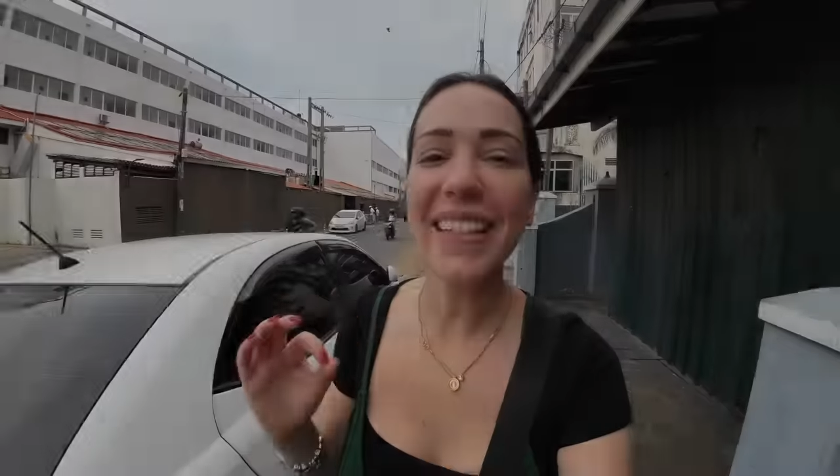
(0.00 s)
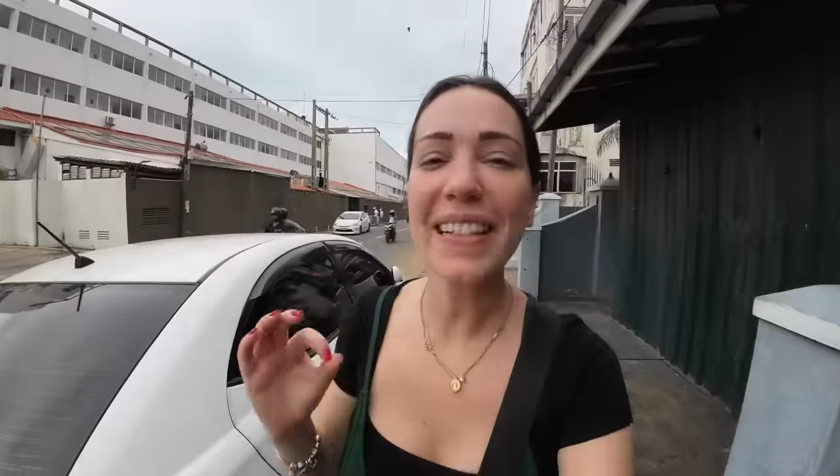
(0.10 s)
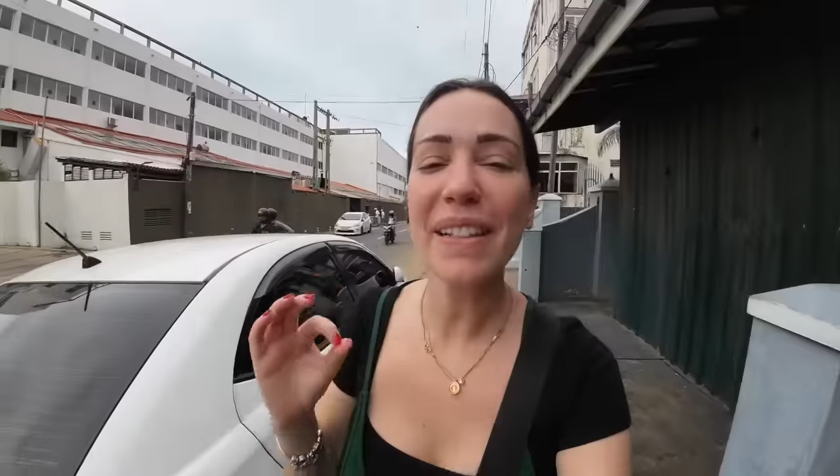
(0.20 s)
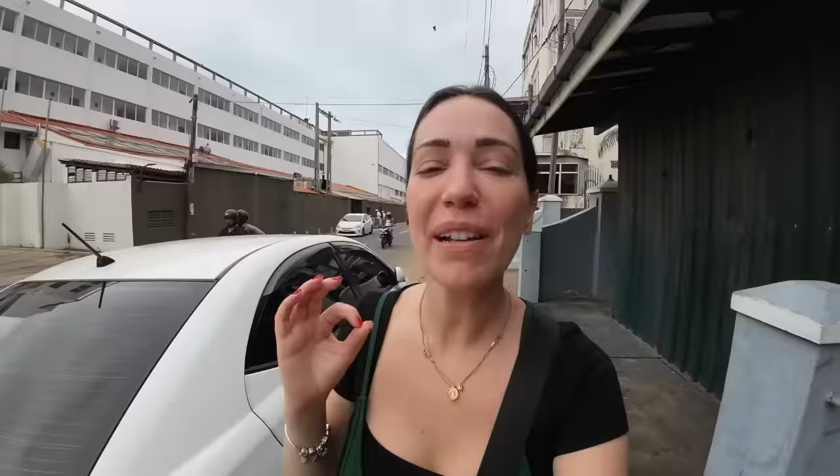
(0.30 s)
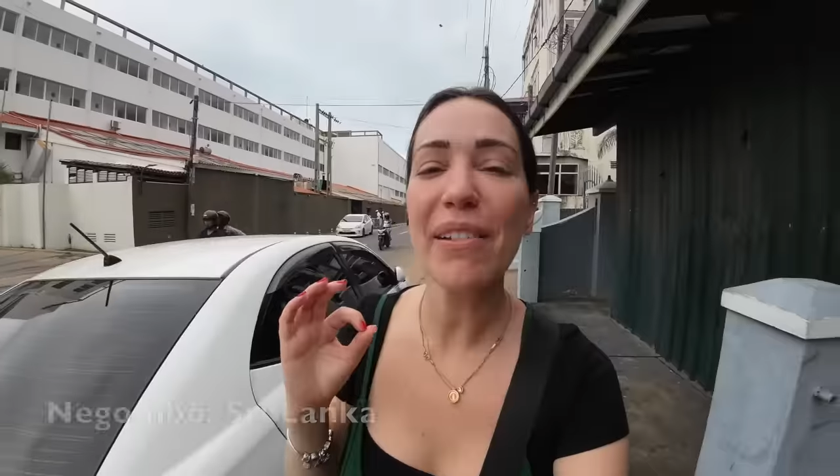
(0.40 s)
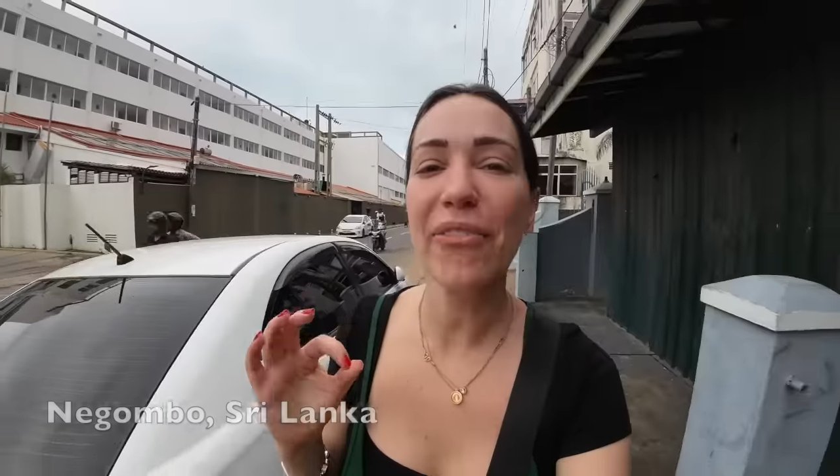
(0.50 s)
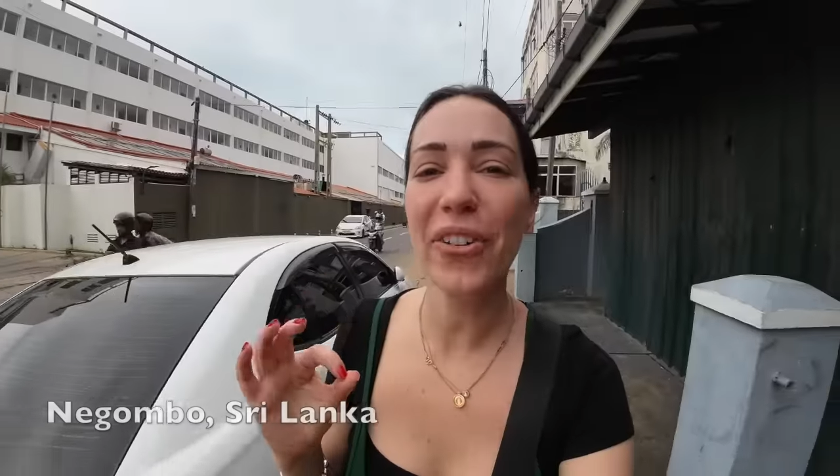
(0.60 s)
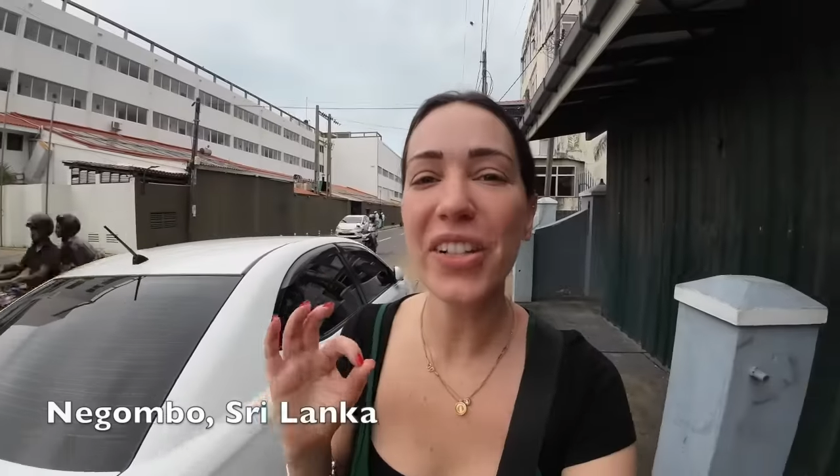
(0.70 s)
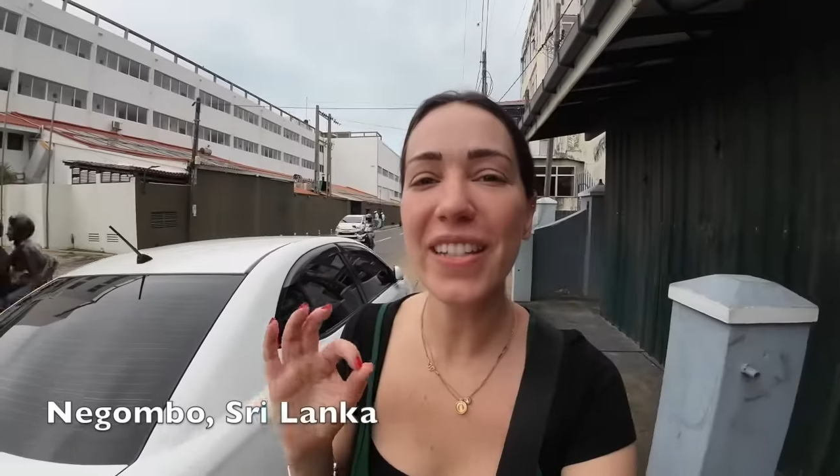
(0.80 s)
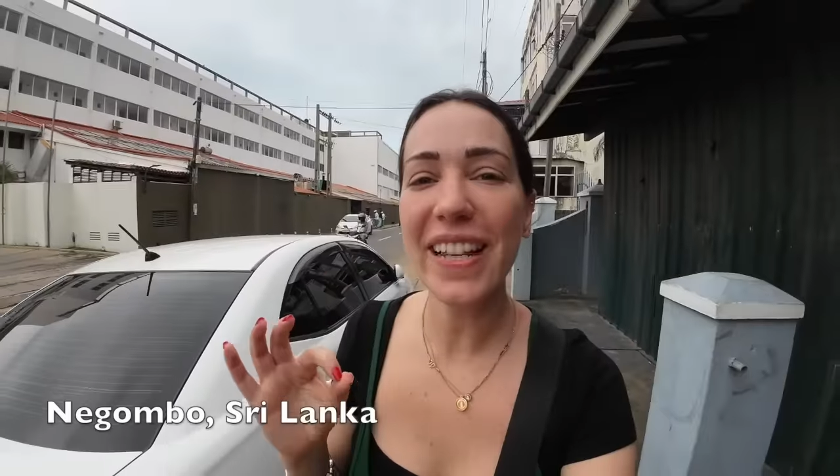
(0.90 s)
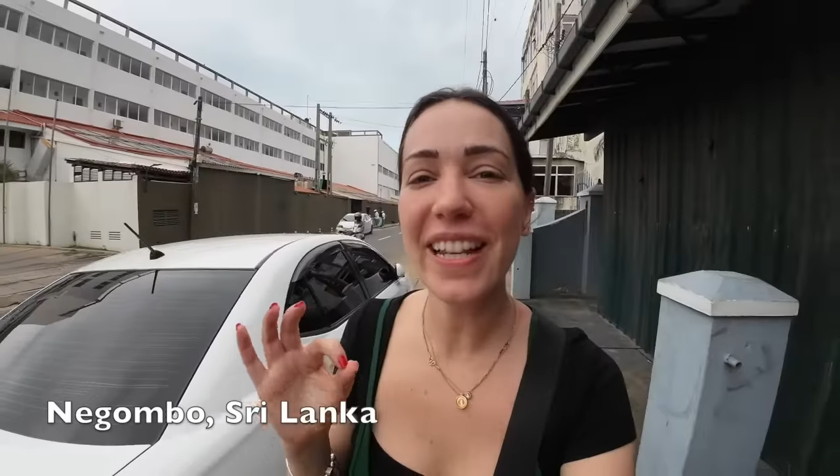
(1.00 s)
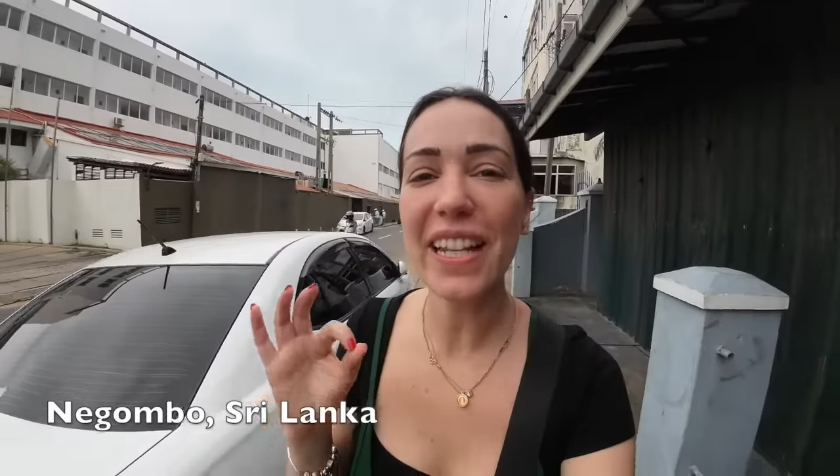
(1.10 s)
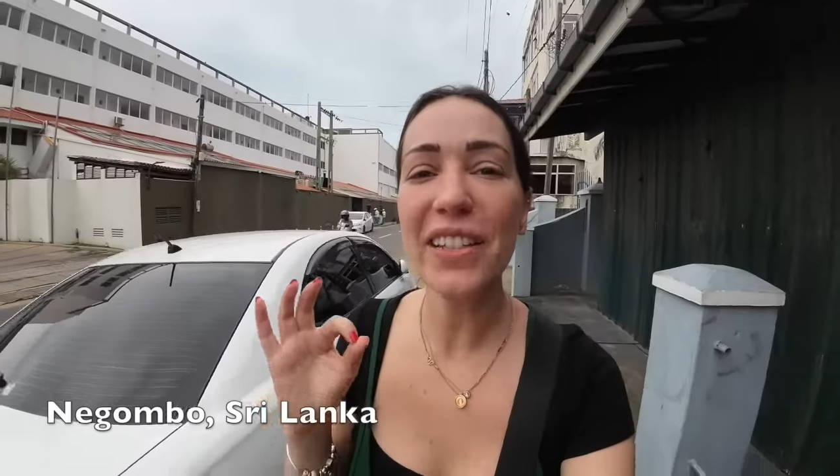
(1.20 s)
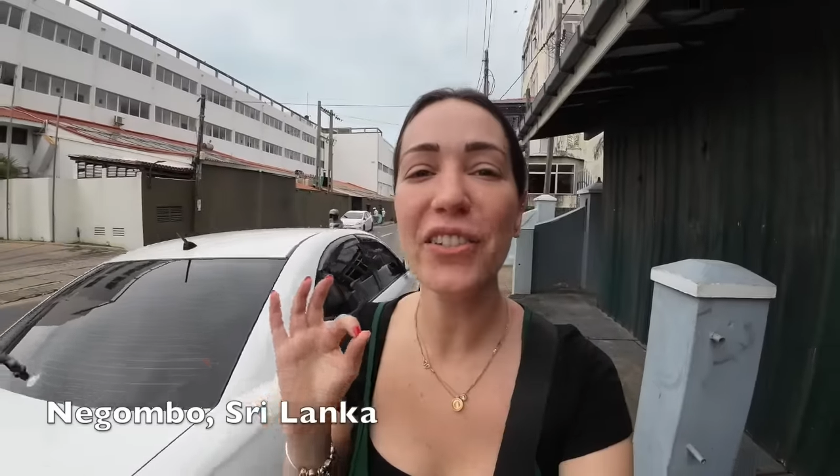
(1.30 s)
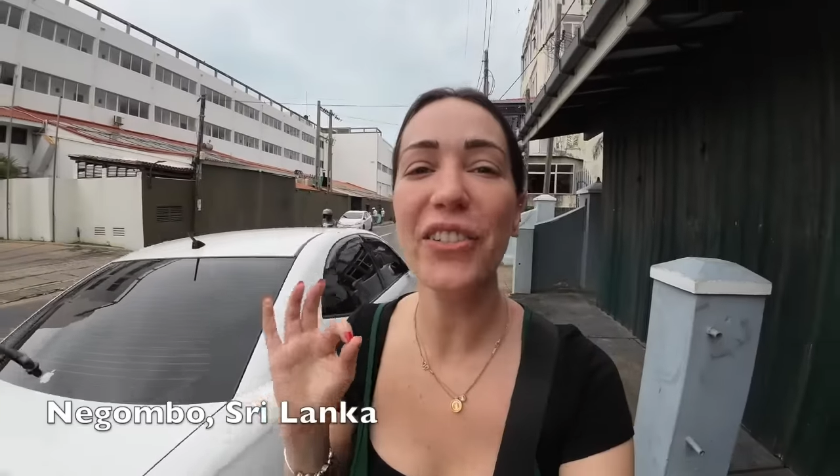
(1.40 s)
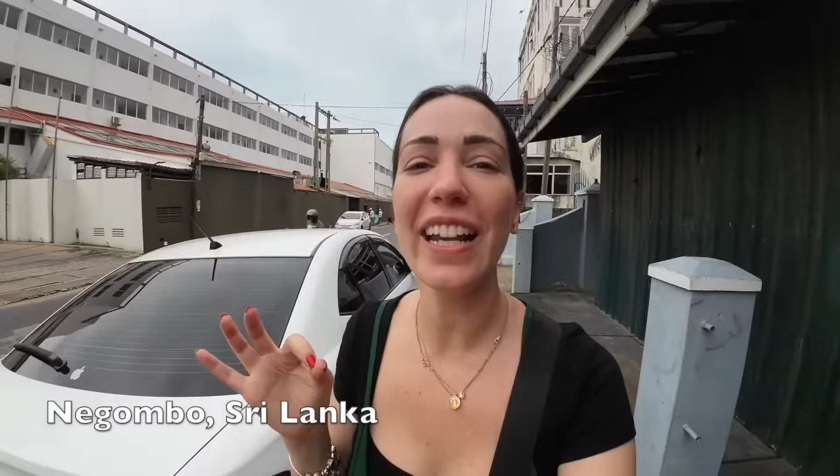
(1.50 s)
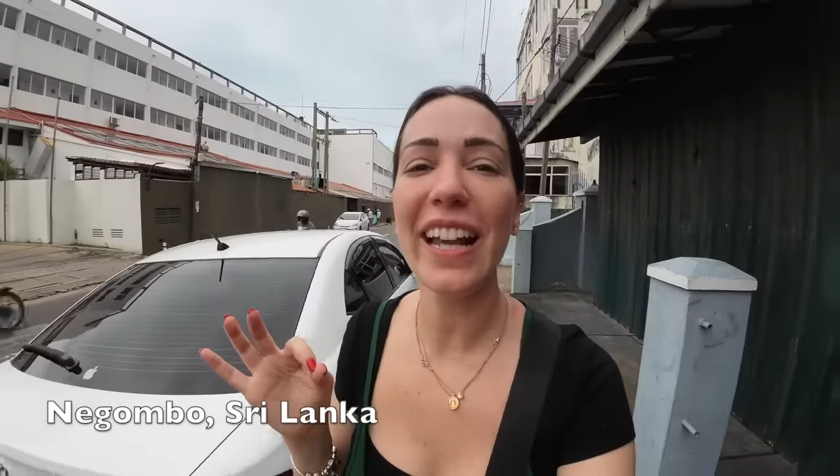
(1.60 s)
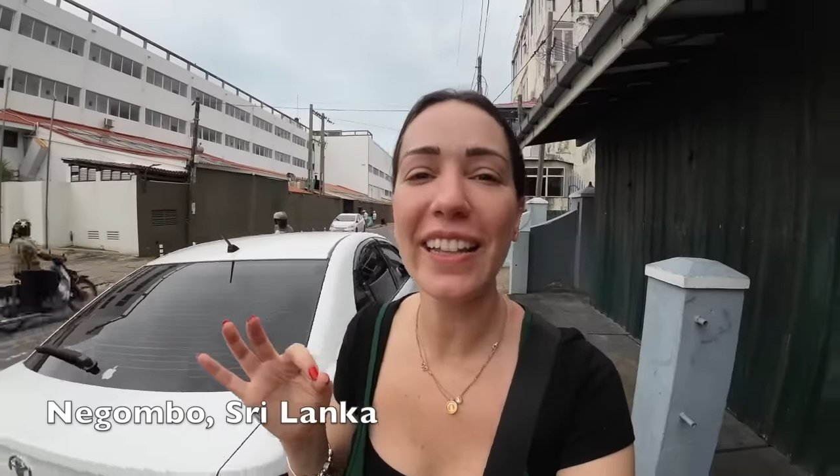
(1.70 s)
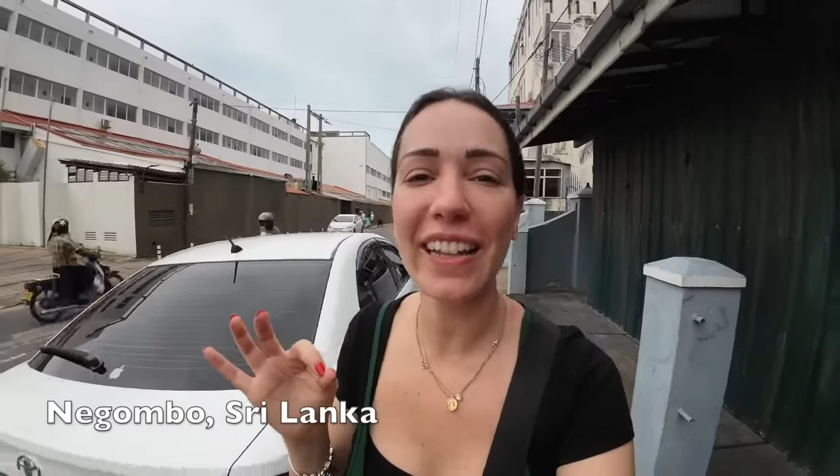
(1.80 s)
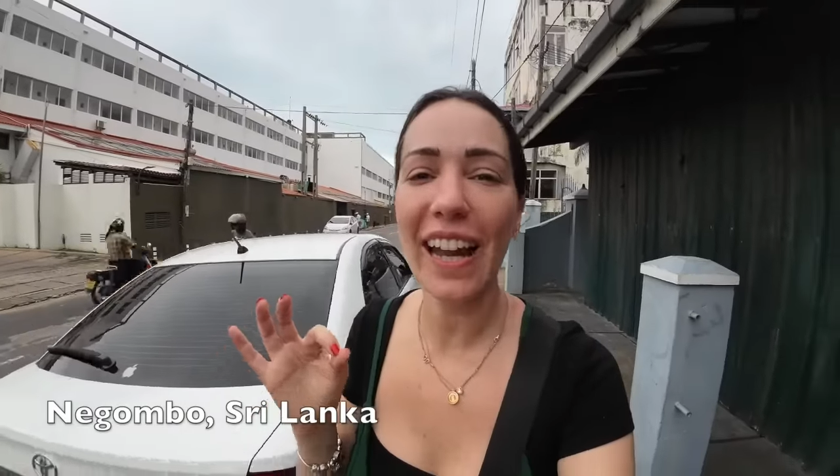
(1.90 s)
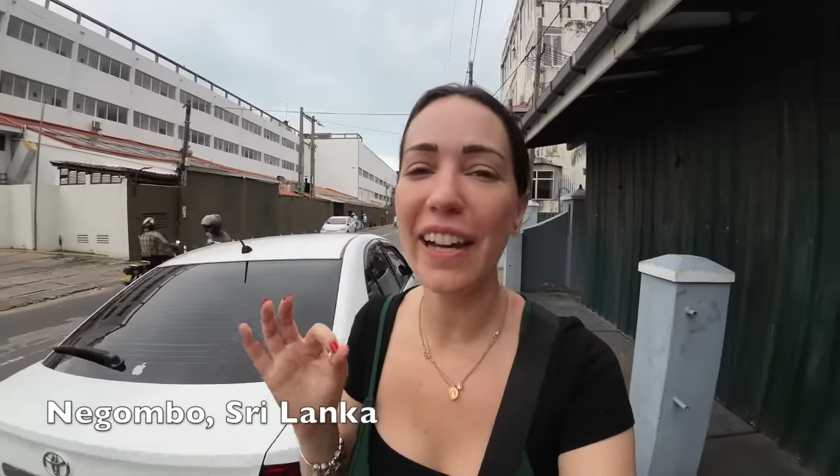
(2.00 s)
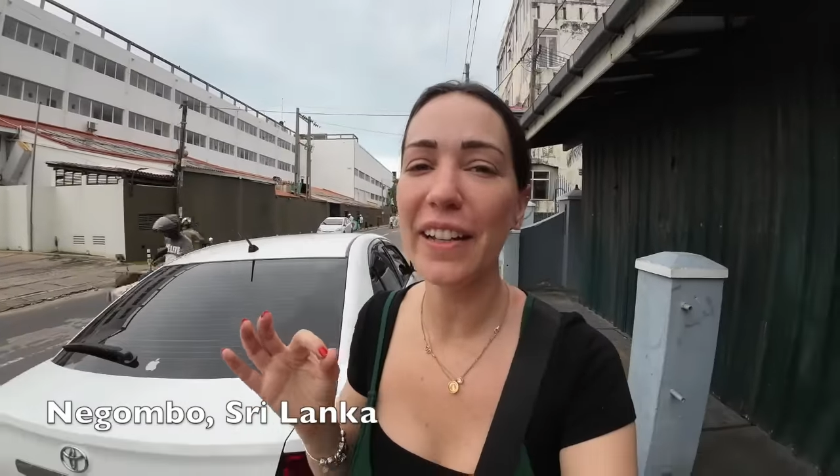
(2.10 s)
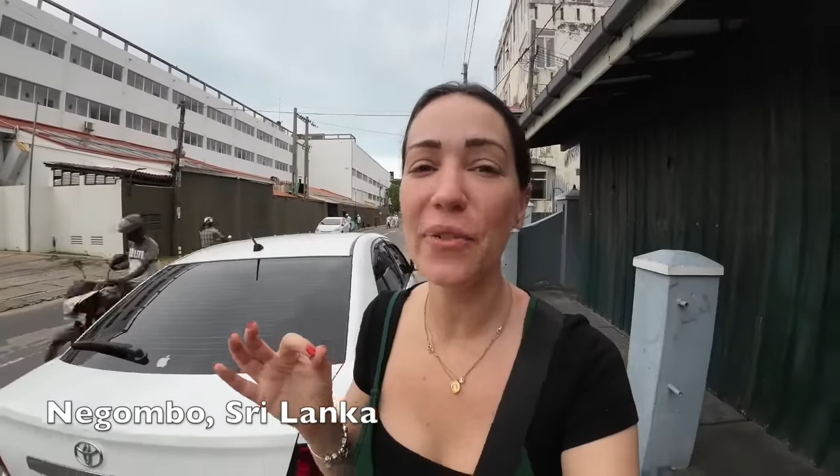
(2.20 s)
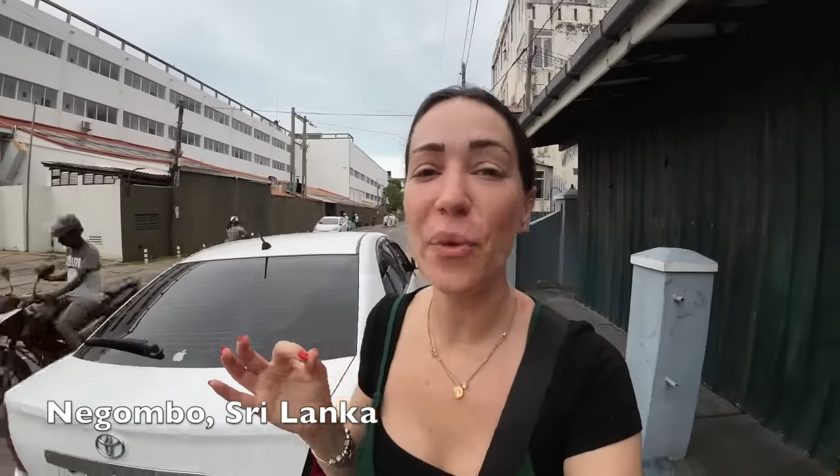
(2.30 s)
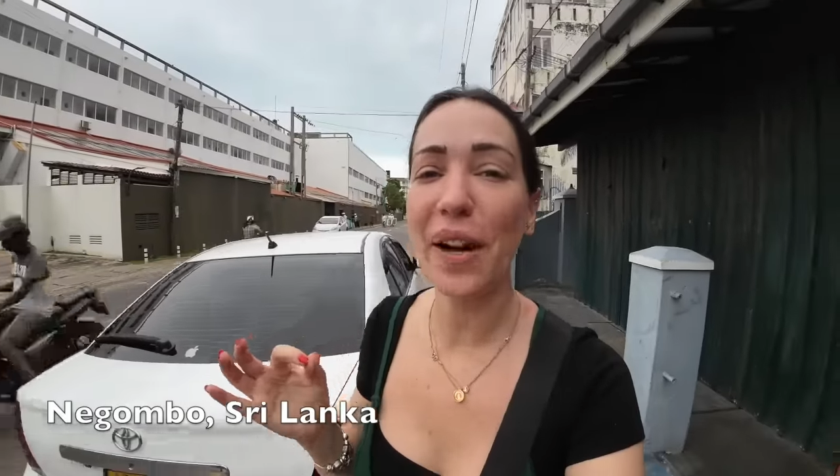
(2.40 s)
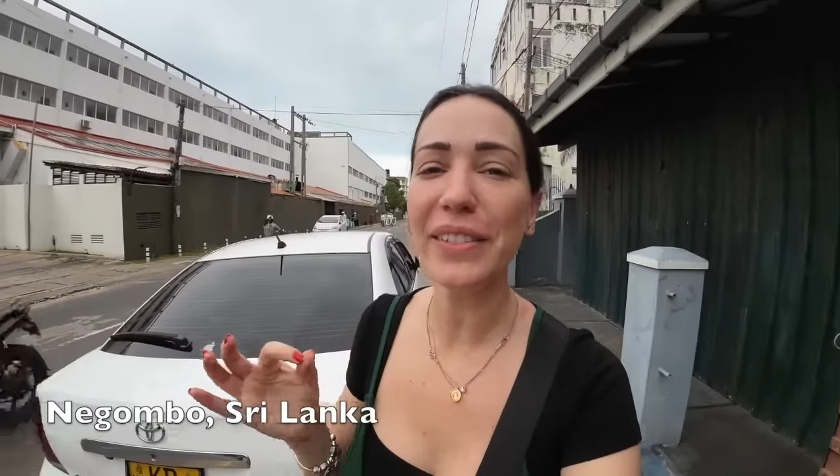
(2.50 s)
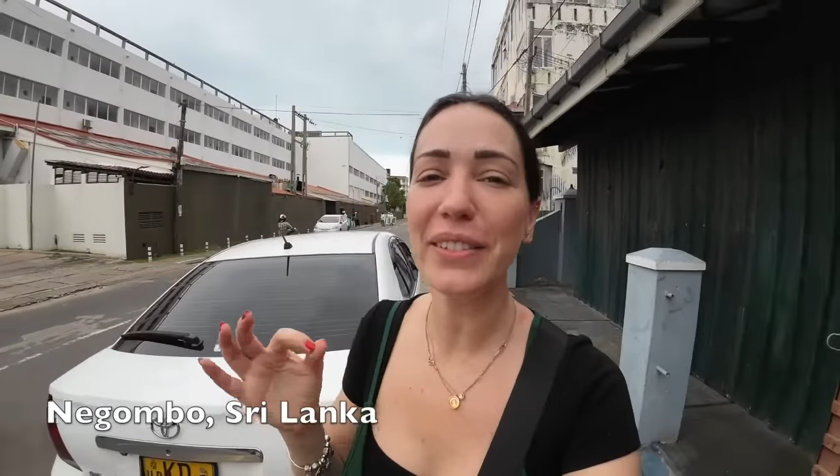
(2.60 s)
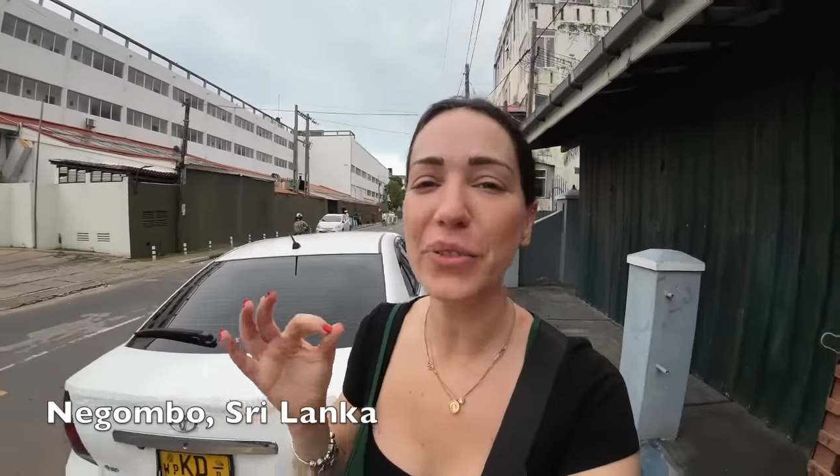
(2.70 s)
is my first day in Sri Lanka and I want